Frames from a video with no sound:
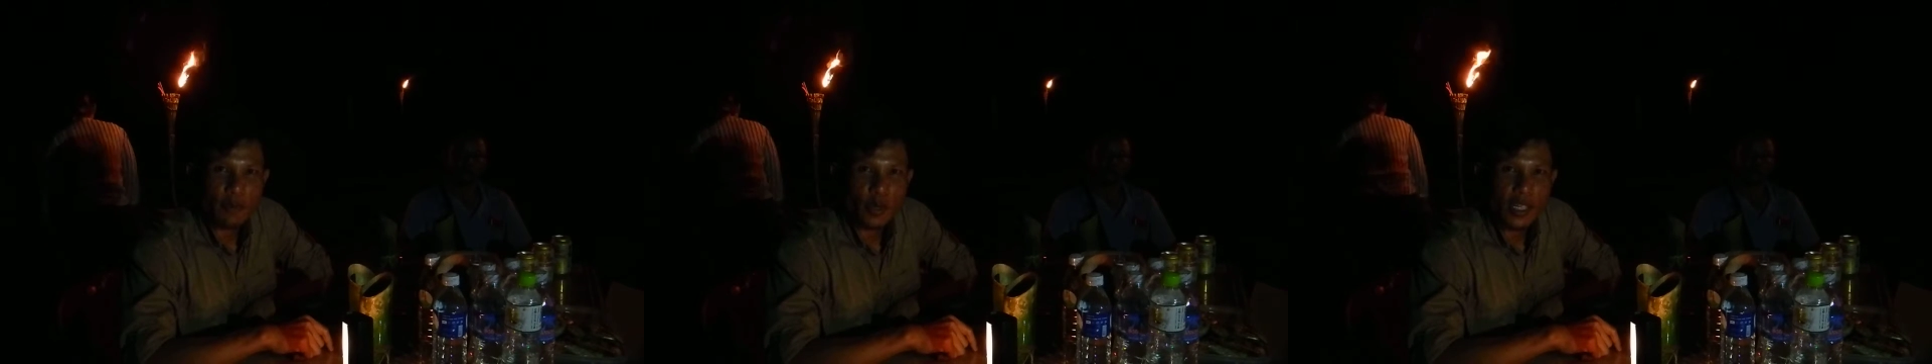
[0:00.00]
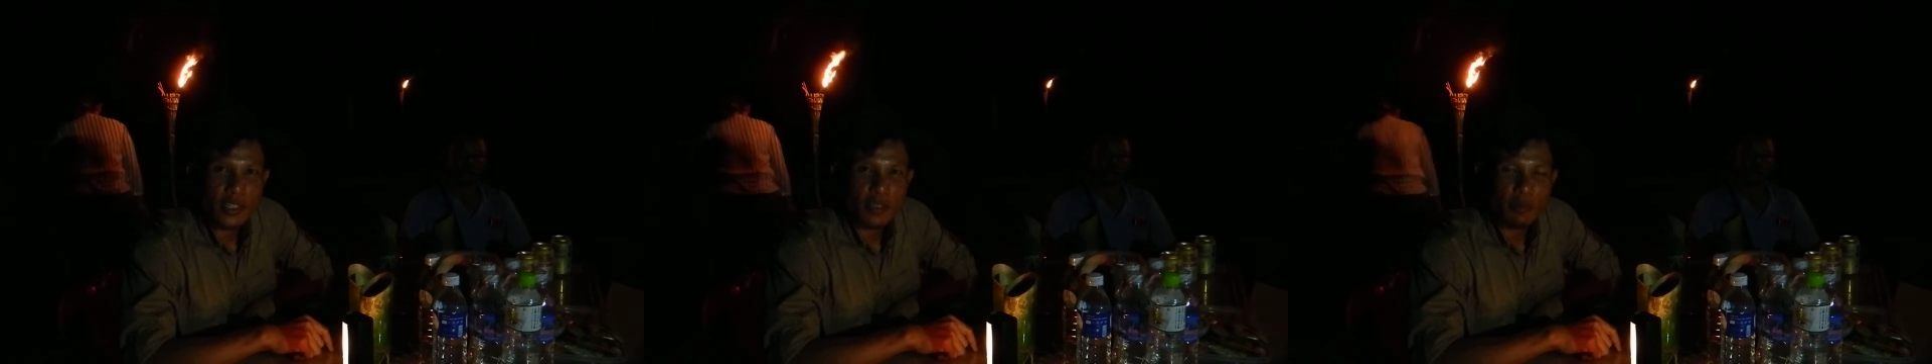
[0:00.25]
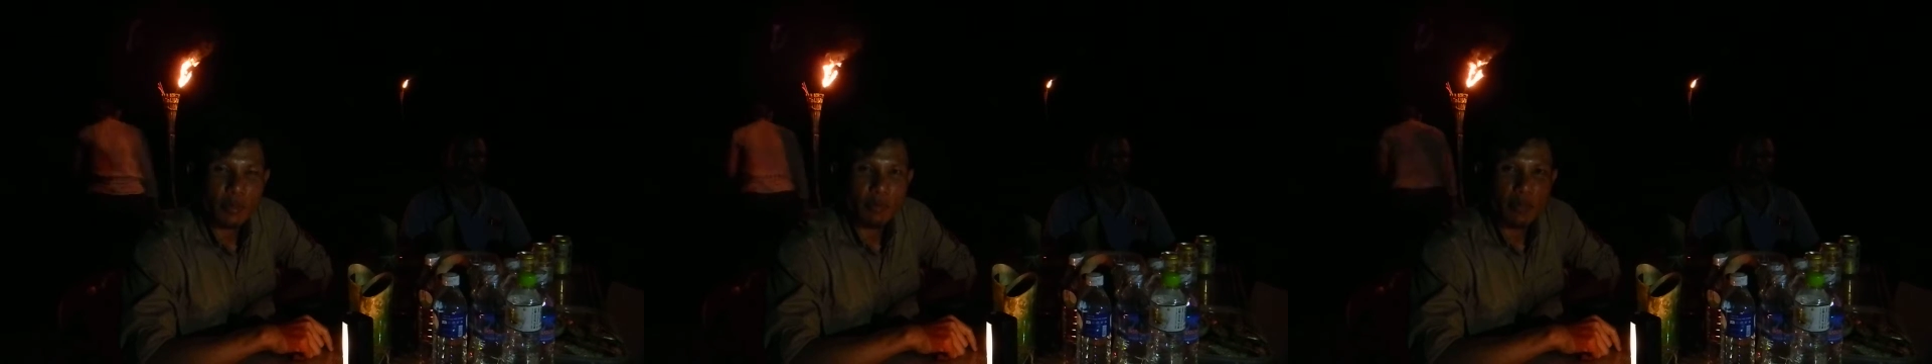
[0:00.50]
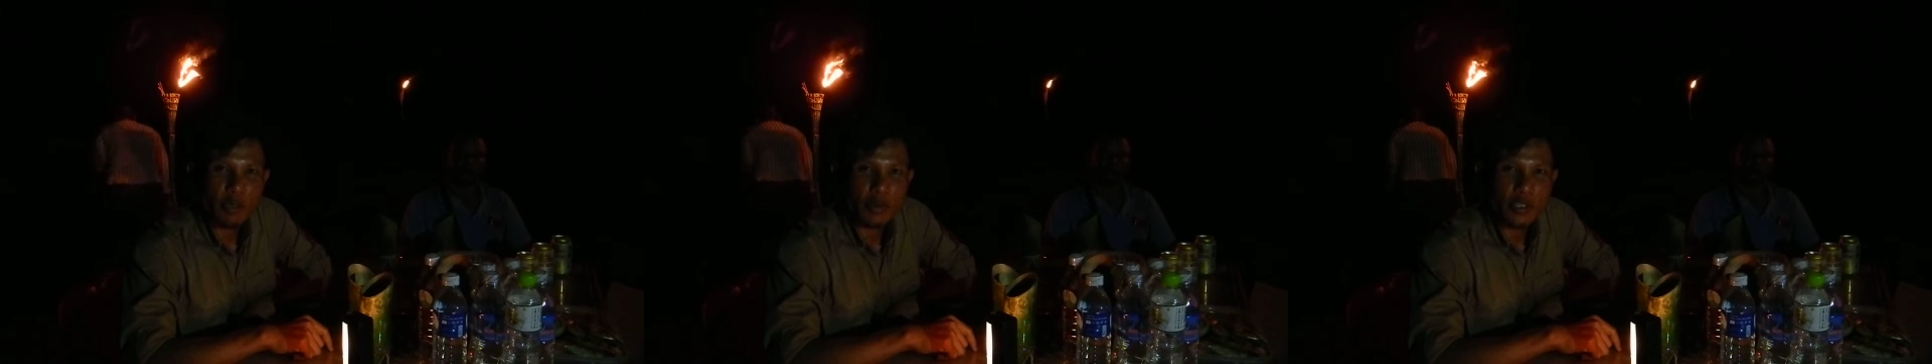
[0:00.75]
wanted to
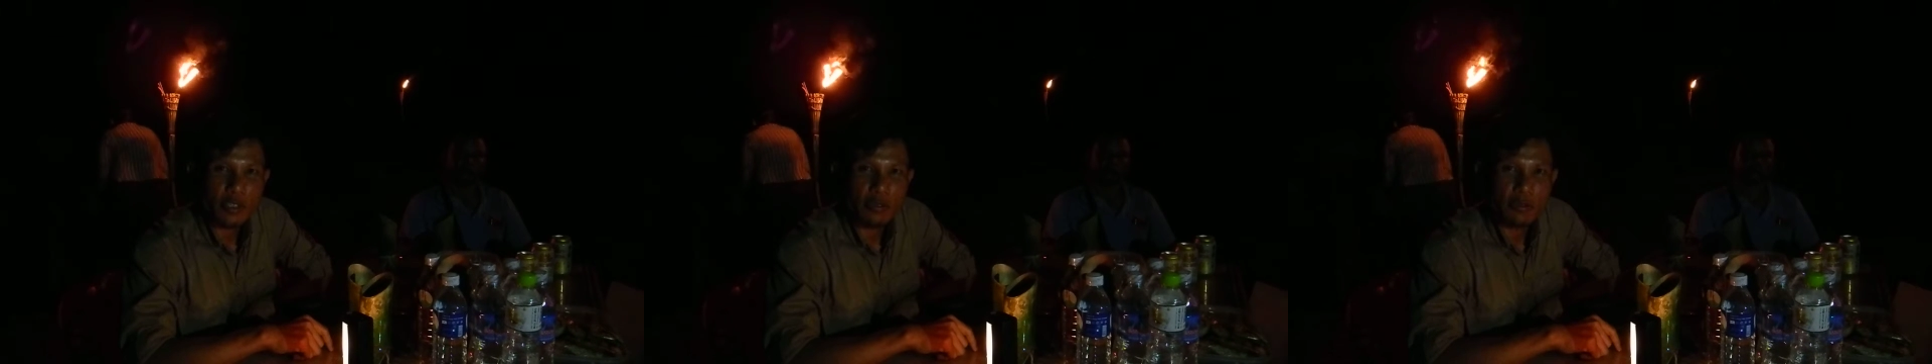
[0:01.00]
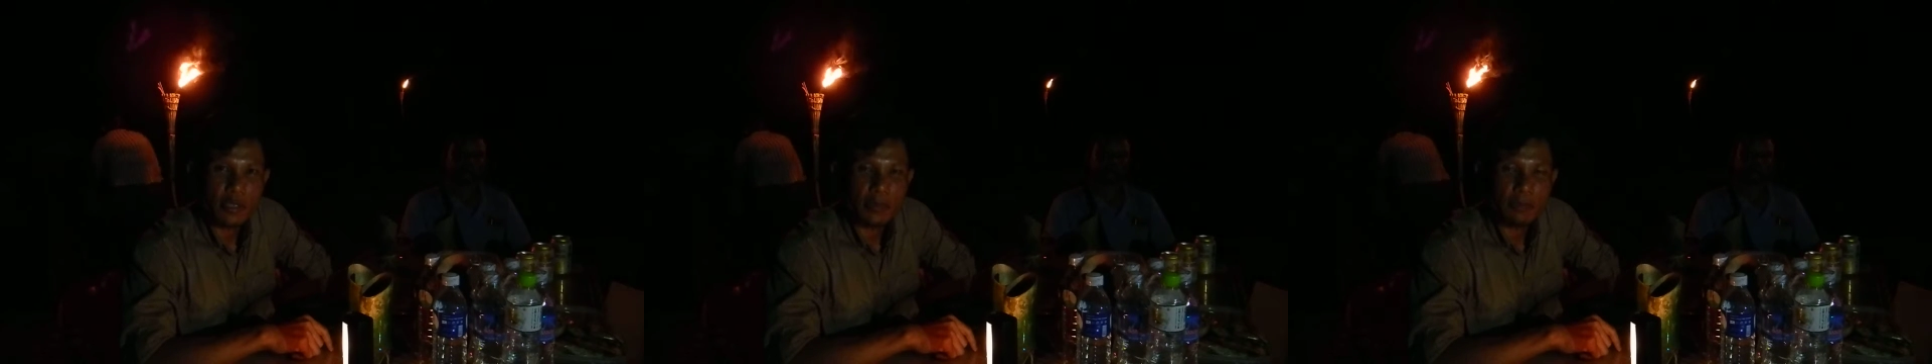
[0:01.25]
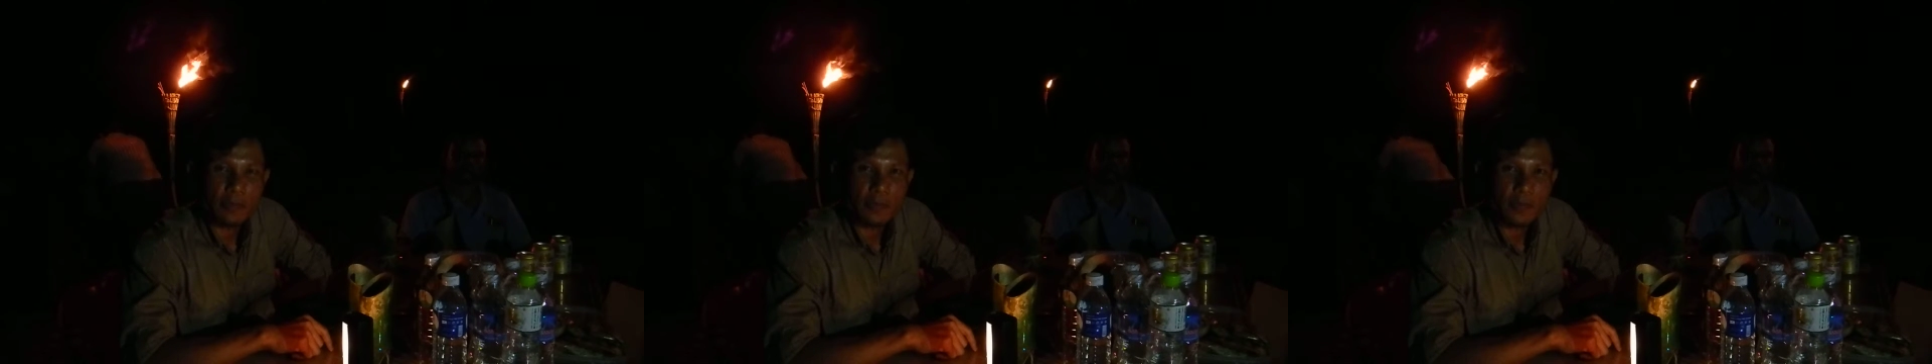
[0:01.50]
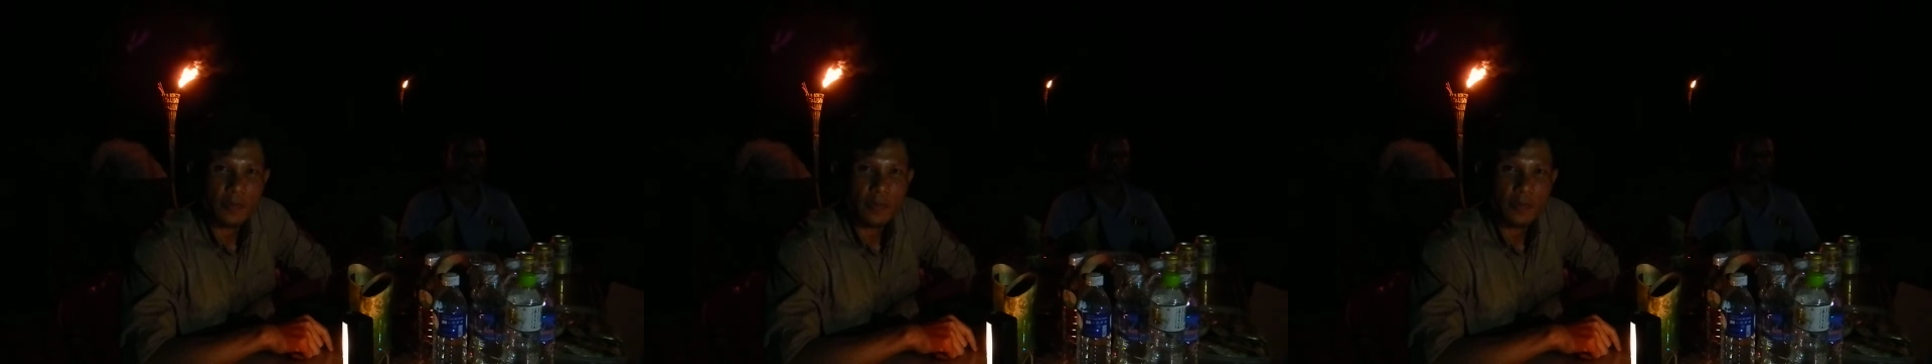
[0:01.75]
promote to um,